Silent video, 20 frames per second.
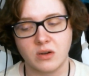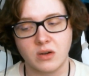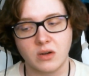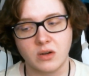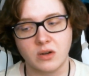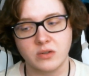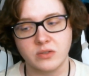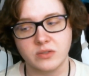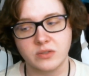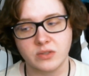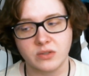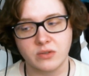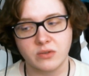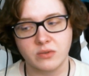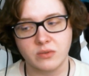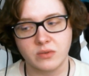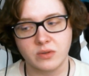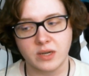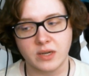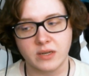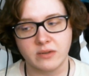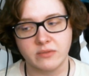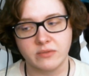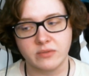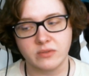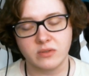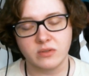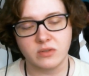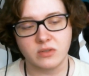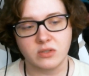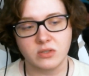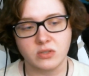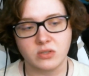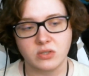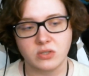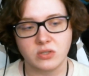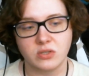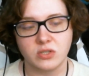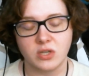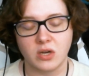also kind of
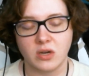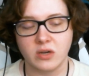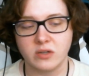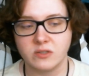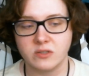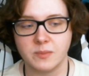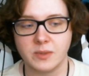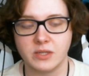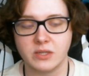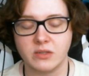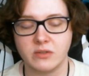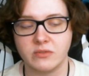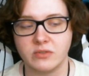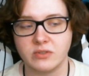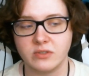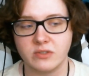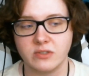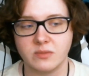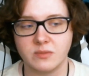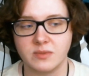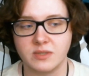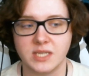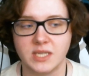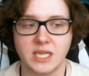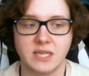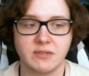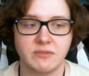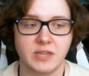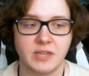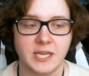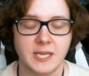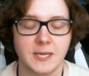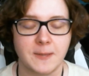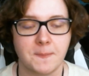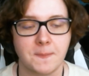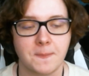talks about Universalism as kind of like